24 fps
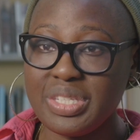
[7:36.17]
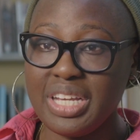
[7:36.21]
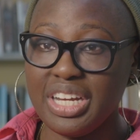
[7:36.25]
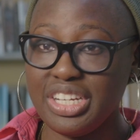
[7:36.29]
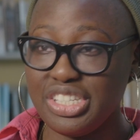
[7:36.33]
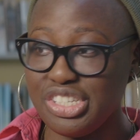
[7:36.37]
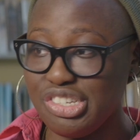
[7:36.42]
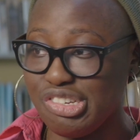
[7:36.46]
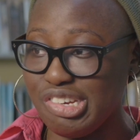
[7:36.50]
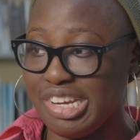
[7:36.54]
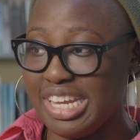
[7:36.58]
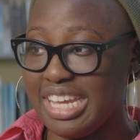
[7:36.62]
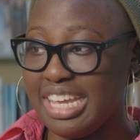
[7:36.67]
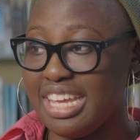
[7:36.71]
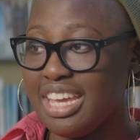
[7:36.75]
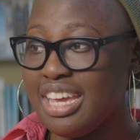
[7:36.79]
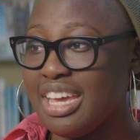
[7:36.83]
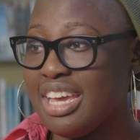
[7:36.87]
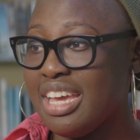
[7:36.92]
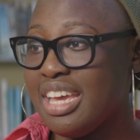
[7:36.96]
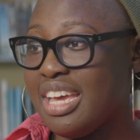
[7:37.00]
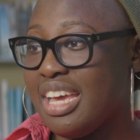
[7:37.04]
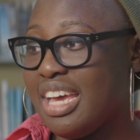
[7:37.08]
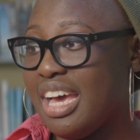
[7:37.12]
country,
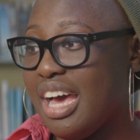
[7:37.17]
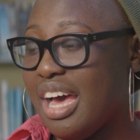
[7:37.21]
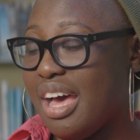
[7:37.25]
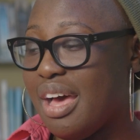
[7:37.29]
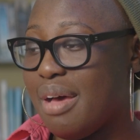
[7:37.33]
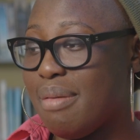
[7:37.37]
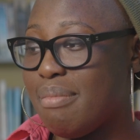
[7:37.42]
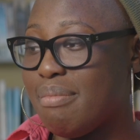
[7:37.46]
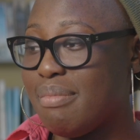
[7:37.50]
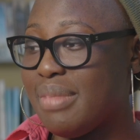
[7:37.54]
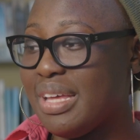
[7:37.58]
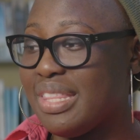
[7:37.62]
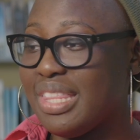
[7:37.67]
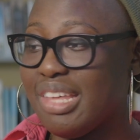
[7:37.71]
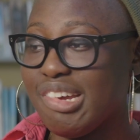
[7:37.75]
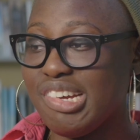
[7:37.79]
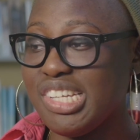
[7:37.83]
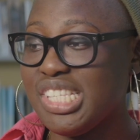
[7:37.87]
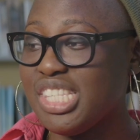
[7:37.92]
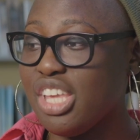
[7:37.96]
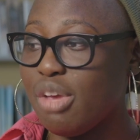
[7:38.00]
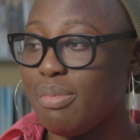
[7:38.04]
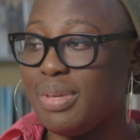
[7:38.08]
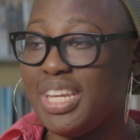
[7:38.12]
and there
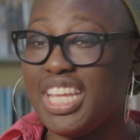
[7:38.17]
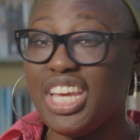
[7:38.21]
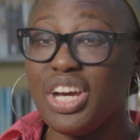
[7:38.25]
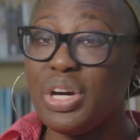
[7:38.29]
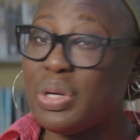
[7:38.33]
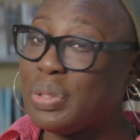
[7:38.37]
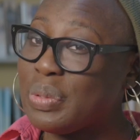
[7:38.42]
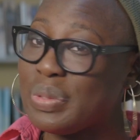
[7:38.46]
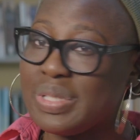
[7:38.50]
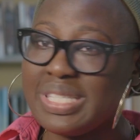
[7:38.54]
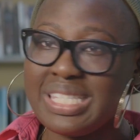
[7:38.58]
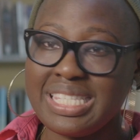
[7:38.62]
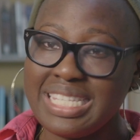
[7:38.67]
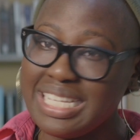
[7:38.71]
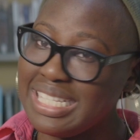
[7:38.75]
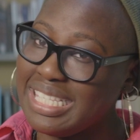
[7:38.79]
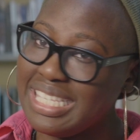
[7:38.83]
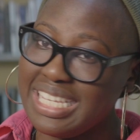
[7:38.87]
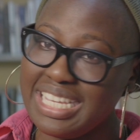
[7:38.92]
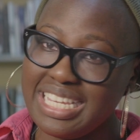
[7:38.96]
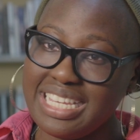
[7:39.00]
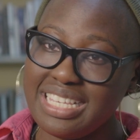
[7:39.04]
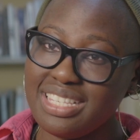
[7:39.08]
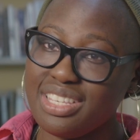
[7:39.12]
are so many old
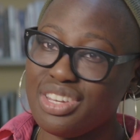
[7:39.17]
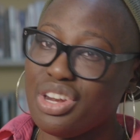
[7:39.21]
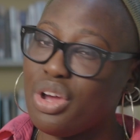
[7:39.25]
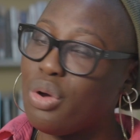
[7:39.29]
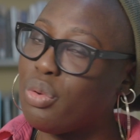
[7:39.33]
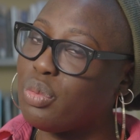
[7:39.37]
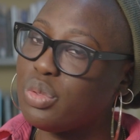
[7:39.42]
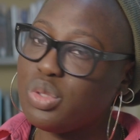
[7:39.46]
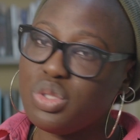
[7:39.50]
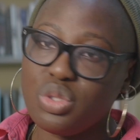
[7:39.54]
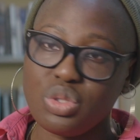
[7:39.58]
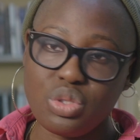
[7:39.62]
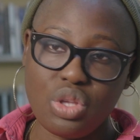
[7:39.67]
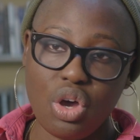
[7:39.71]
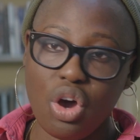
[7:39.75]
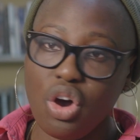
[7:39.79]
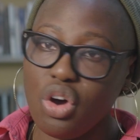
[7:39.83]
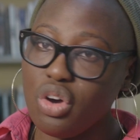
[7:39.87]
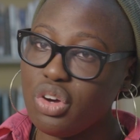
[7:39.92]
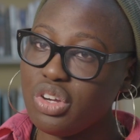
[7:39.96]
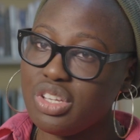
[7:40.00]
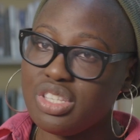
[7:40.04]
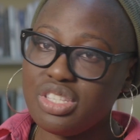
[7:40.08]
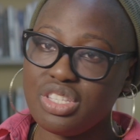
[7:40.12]
cities and old
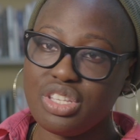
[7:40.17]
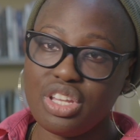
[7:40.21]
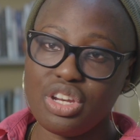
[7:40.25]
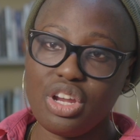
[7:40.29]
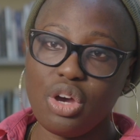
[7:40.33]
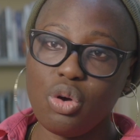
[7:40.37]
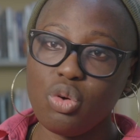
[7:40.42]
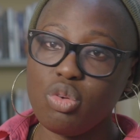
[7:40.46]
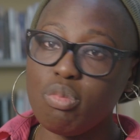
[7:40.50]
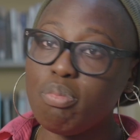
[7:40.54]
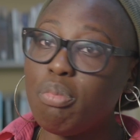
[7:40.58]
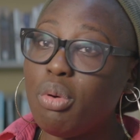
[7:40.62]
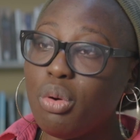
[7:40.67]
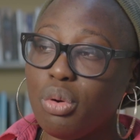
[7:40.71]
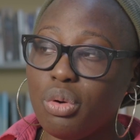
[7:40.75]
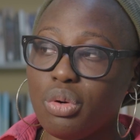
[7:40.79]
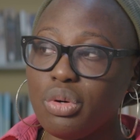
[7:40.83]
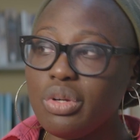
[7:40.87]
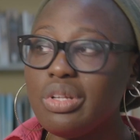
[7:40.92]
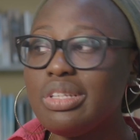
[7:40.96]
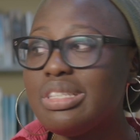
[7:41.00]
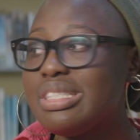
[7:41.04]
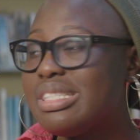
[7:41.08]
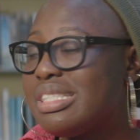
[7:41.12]
docks and old
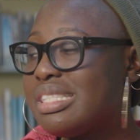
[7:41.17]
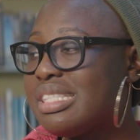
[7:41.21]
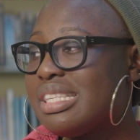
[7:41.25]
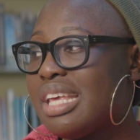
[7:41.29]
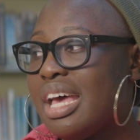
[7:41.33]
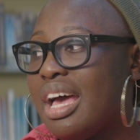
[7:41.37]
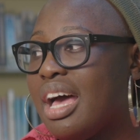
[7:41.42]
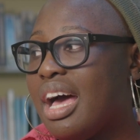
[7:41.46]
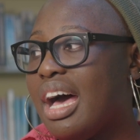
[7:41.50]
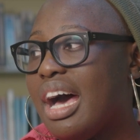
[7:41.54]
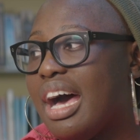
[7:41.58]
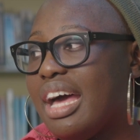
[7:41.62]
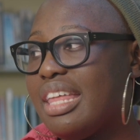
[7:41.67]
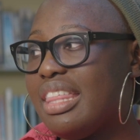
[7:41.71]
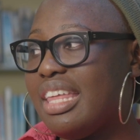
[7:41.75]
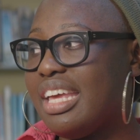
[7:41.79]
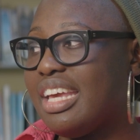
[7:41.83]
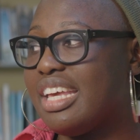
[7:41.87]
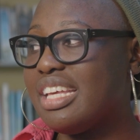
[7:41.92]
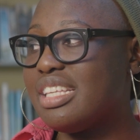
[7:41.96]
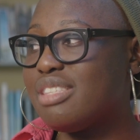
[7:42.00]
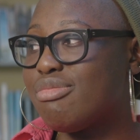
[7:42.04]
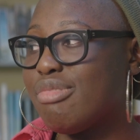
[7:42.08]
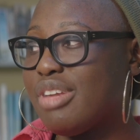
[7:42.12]
ports. I
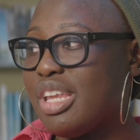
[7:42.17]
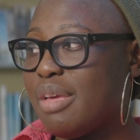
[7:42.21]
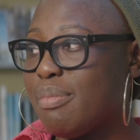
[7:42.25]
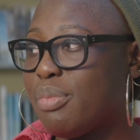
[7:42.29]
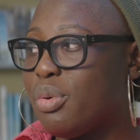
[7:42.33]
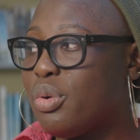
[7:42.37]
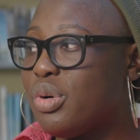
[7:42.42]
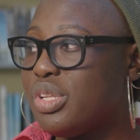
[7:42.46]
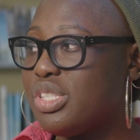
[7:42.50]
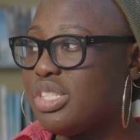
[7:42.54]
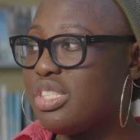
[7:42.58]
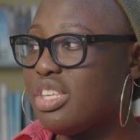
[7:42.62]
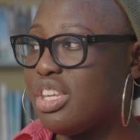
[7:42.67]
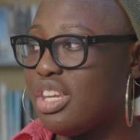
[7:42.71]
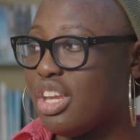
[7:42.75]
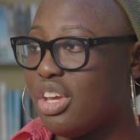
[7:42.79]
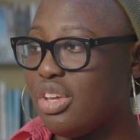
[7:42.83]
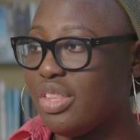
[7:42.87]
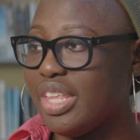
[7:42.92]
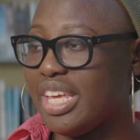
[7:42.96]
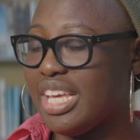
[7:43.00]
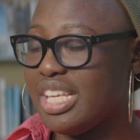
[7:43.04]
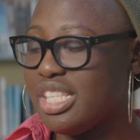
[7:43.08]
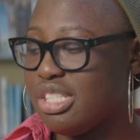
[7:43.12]
think it's really important to
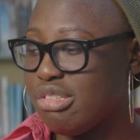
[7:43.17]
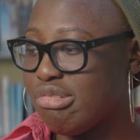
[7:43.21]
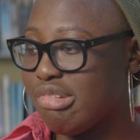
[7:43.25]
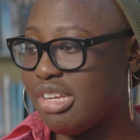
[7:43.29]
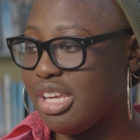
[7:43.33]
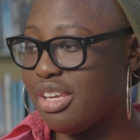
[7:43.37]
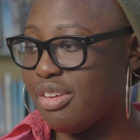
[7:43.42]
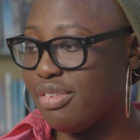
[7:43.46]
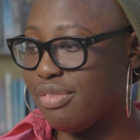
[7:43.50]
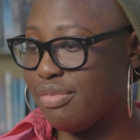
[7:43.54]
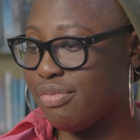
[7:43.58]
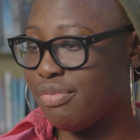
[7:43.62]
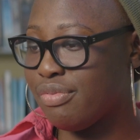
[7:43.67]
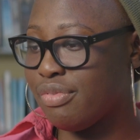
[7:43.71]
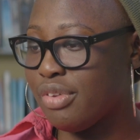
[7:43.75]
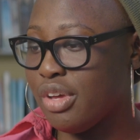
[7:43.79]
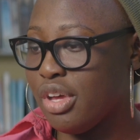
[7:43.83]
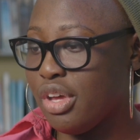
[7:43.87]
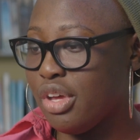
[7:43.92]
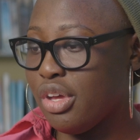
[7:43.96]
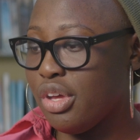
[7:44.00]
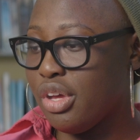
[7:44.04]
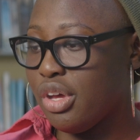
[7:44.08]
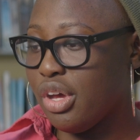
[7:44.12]
know the history
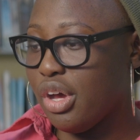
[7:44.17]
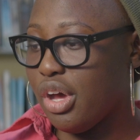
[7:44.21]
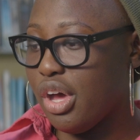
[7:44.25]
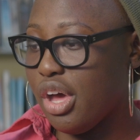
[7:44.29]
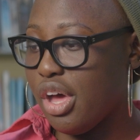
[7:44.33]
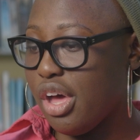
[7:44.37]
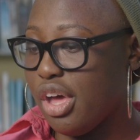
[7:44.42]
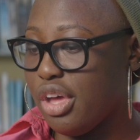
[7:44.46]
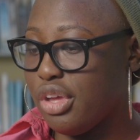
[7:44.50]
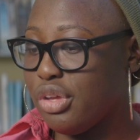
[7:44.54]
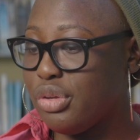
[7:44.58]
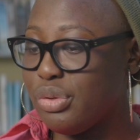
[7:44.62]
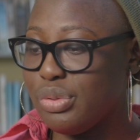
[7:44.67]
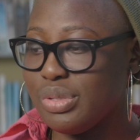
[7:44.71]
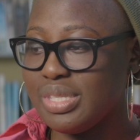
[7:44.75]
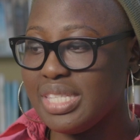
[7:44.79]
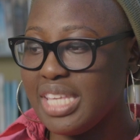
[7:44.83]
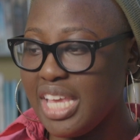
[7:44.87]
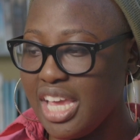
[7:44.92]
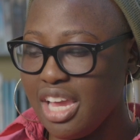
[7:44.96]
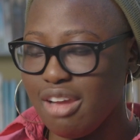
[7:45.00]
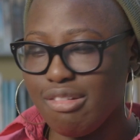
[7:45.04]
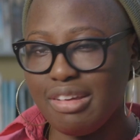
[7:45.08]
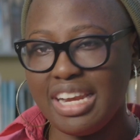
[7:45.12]
of
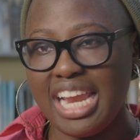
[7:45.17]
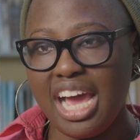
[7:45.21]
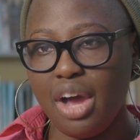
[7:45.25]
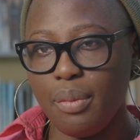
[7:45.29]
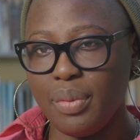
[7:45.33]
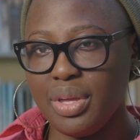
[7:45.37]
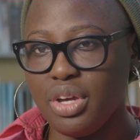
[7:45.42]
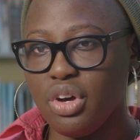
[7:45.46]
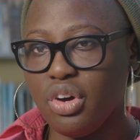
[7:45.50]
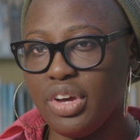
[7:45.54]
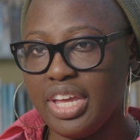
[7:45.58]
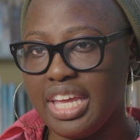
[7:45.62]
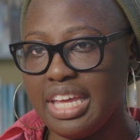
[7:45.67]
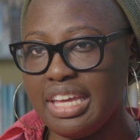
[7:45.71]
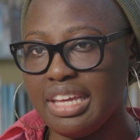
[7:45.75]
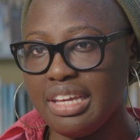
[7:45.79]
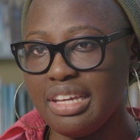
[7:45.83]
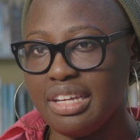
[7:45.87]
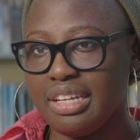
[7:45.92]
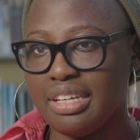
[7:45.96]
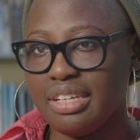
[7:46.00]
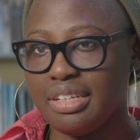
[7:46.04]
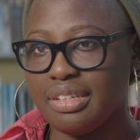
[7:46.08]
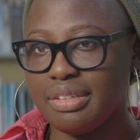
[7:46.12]
who's here and how we got
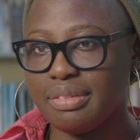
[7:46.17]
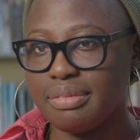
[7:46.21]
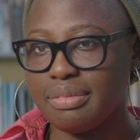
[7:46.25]
here.